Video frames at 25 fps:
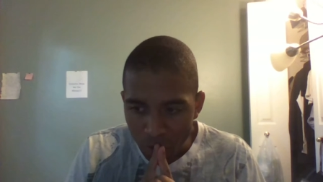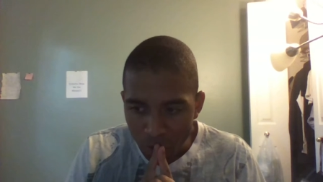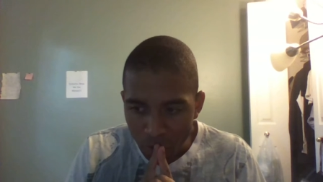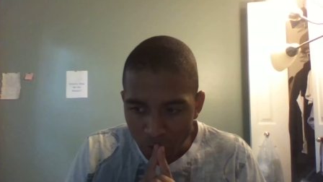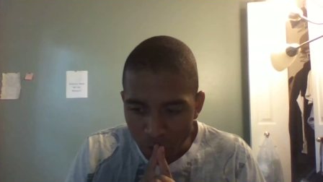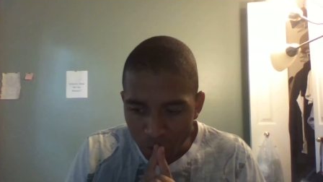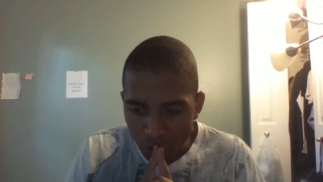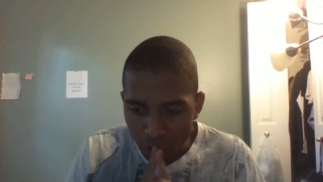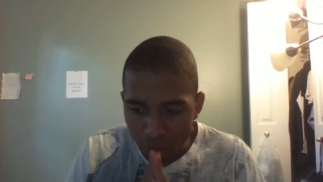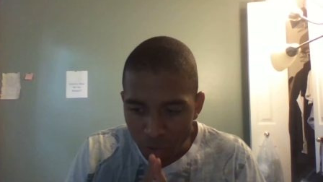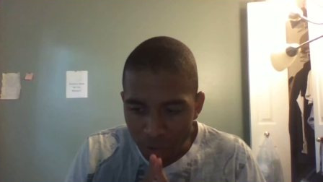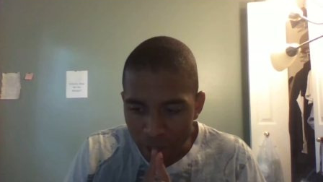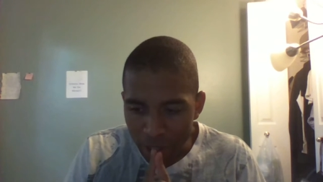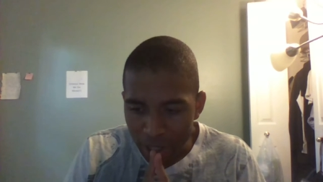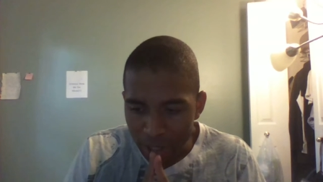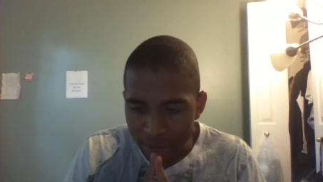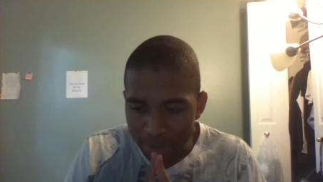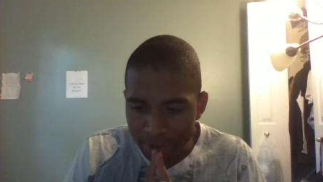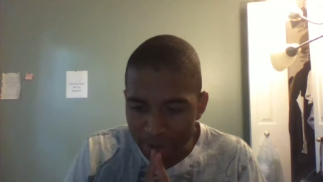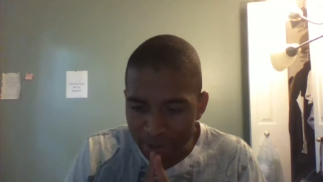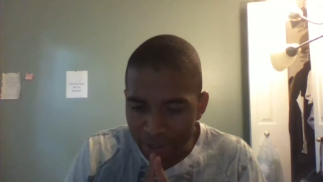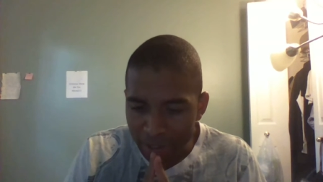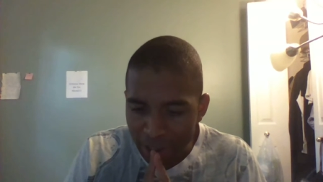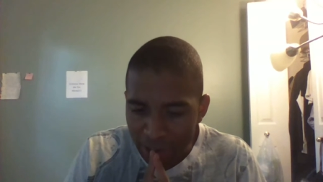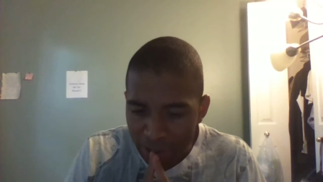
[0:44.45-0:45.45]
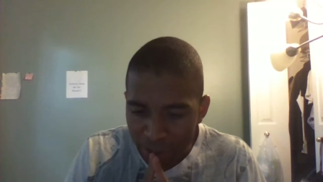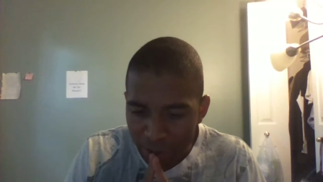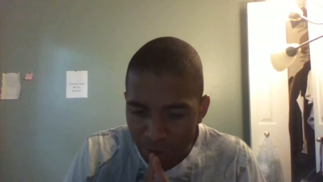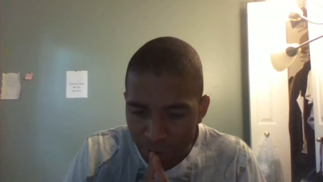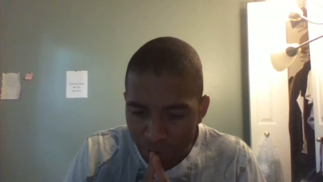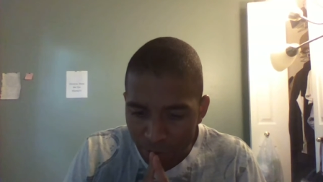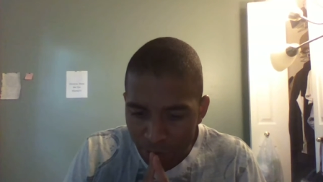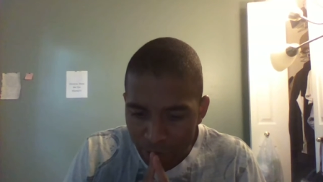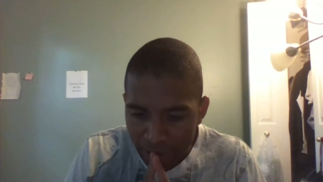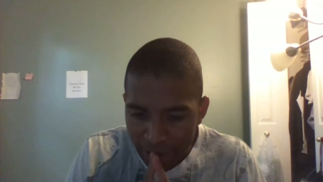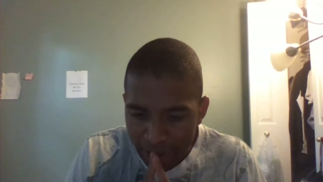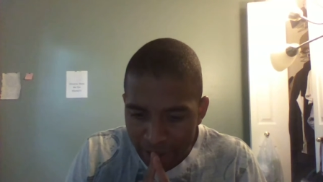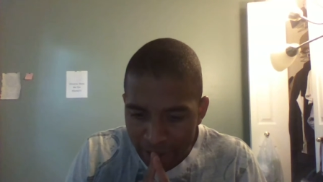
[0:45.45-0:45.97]
Growing up as a teenager,
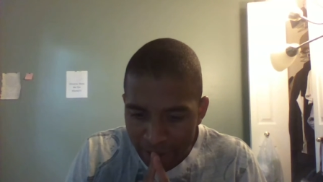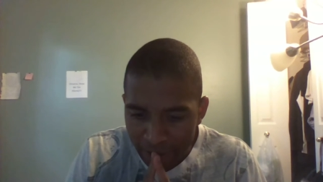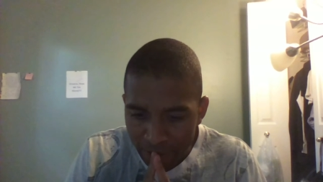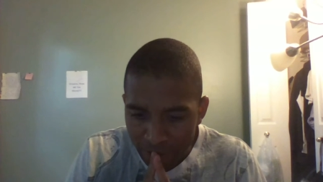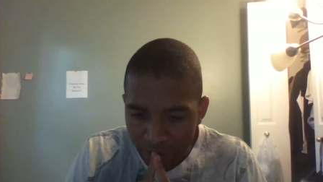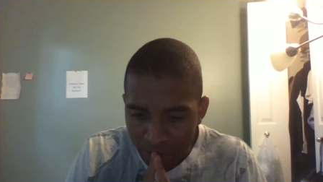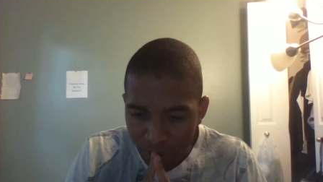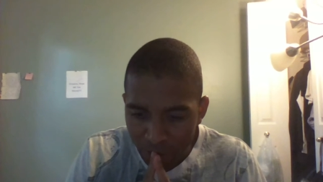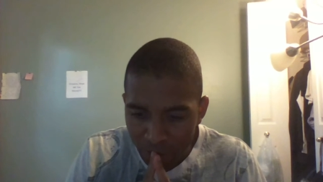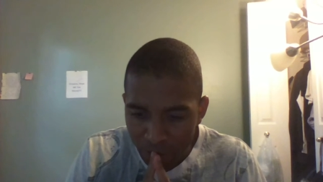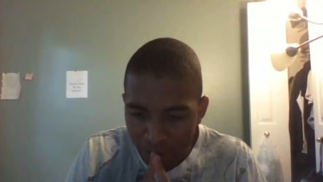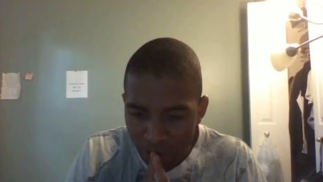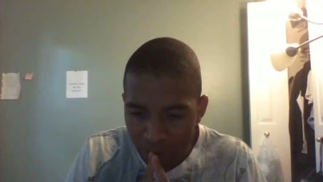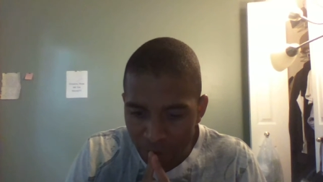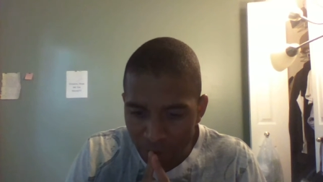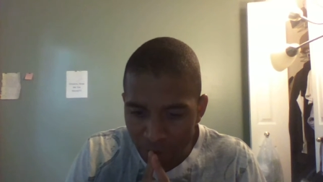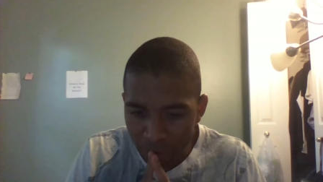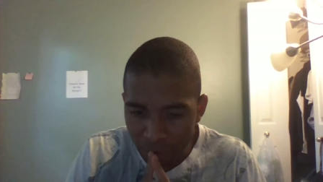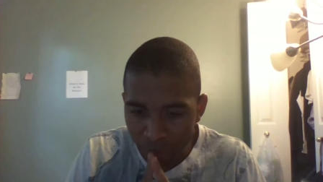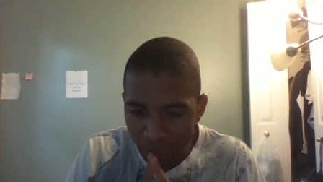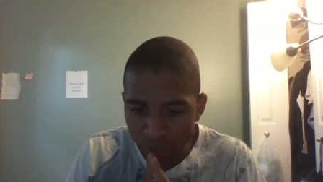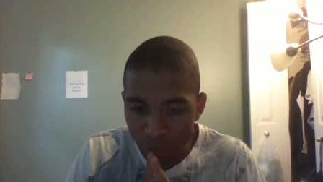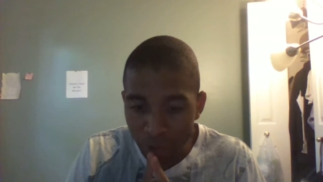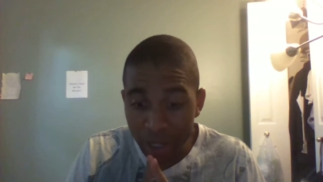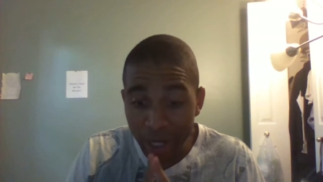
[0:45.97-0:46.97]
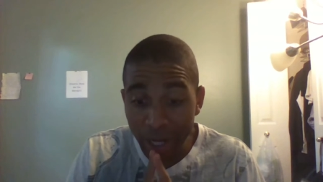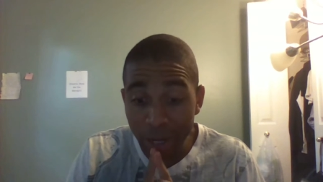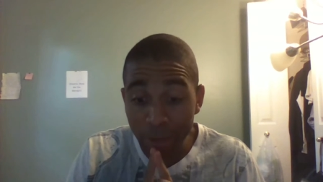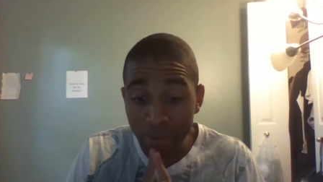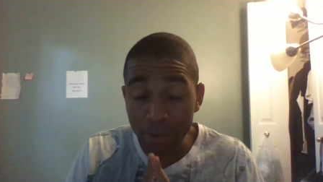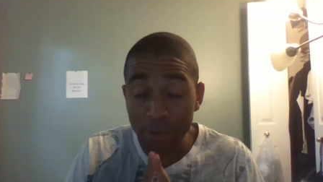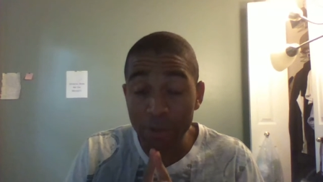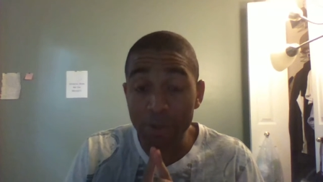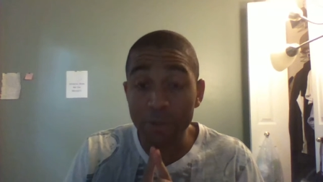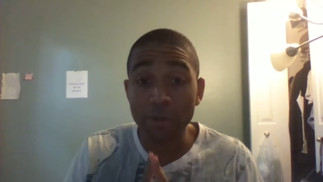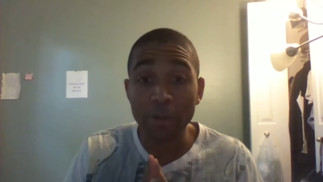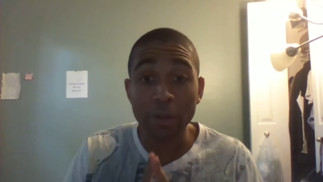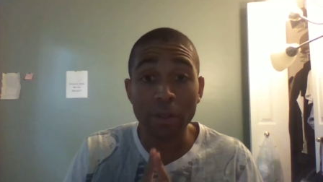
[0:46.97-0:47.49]
when I was when I
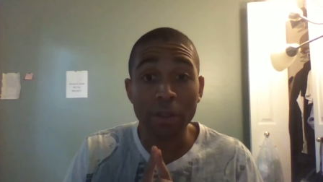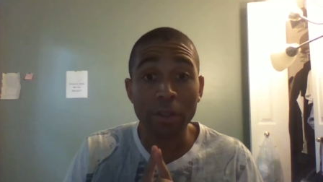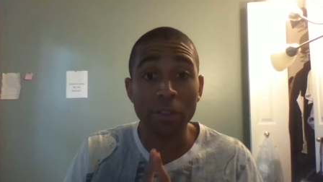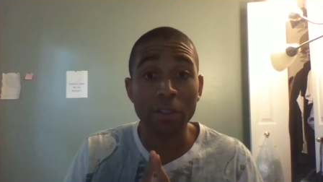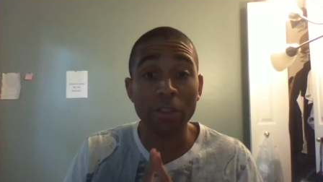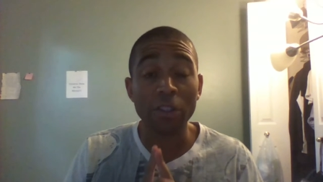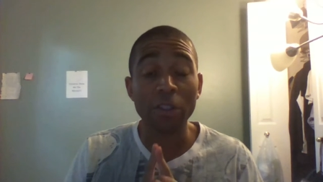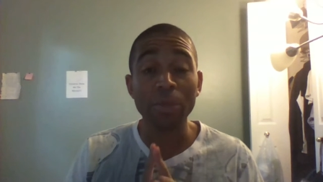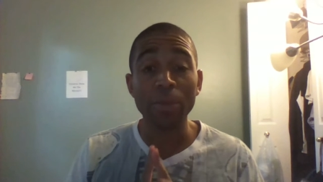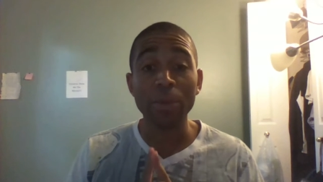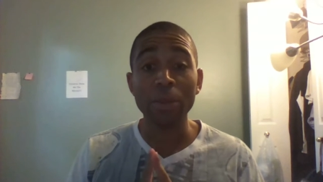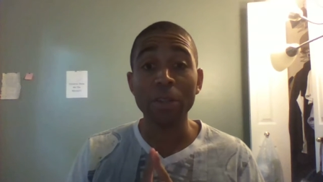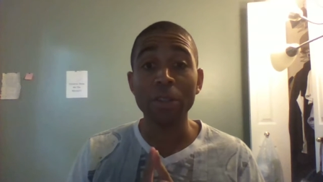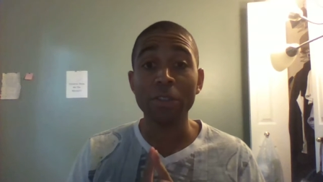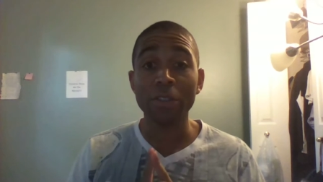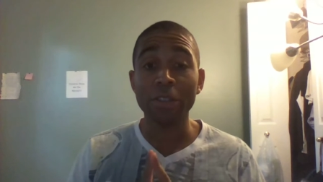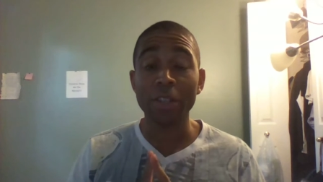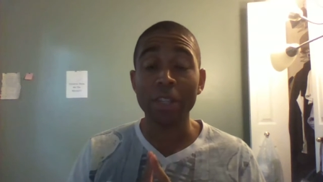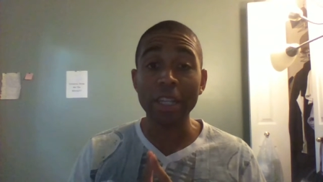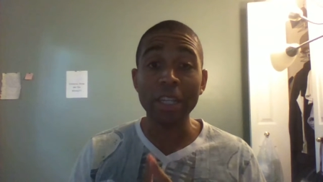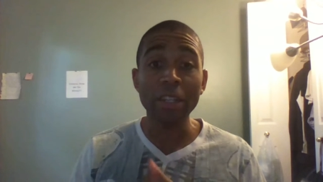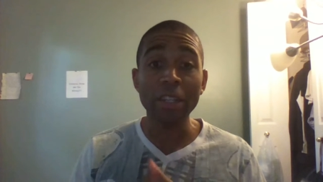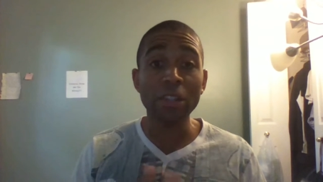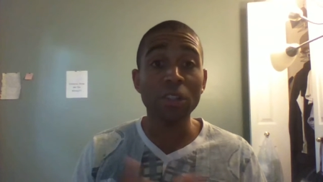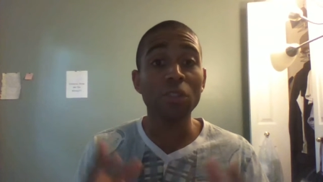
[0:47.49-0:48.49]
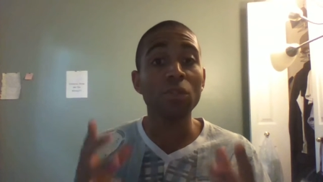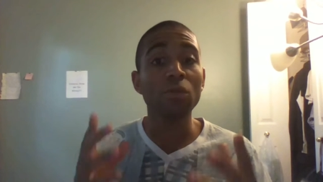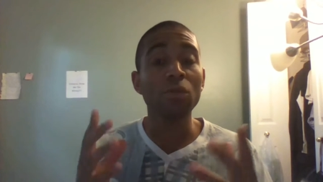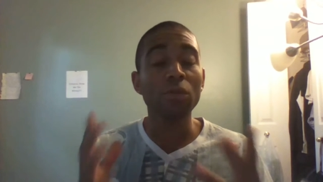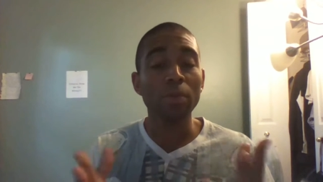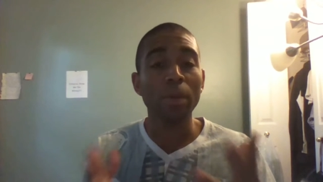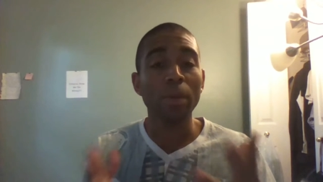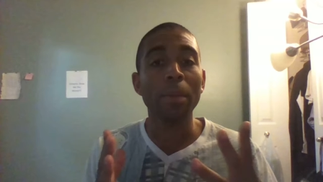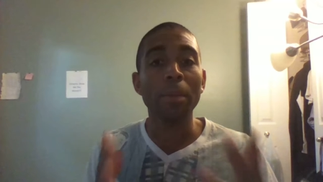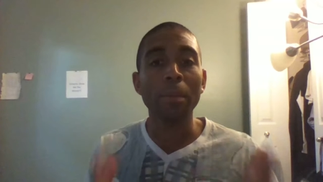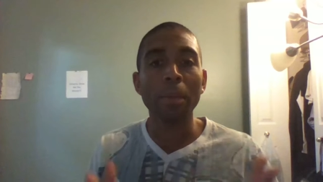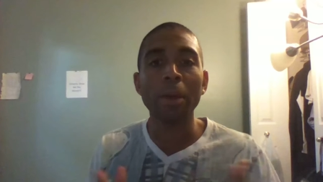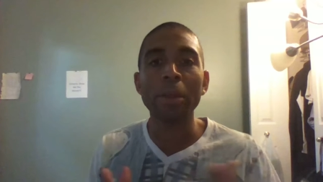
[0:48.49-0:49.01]
was first experiencing issues with
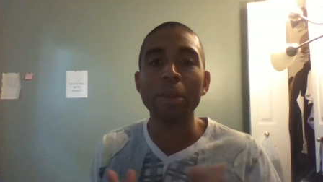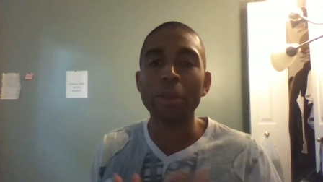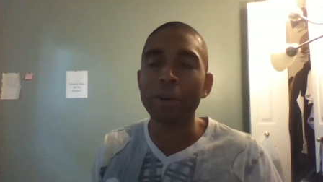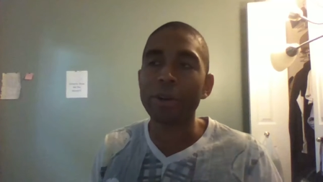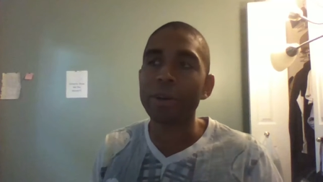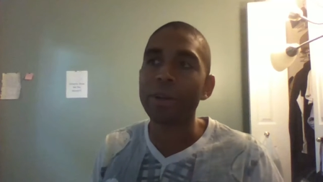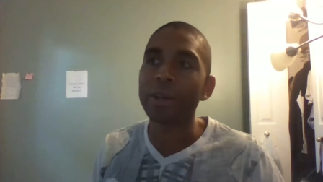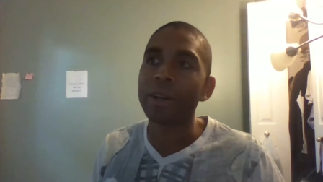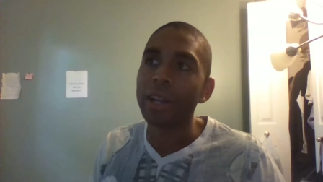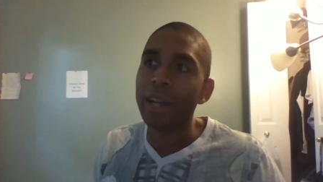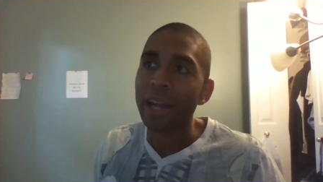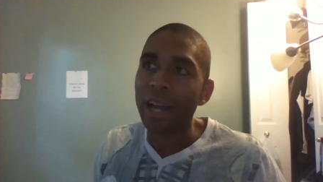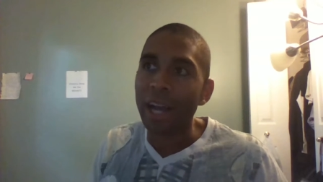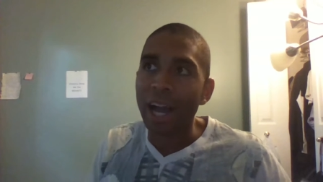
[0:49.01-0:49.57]
my mother,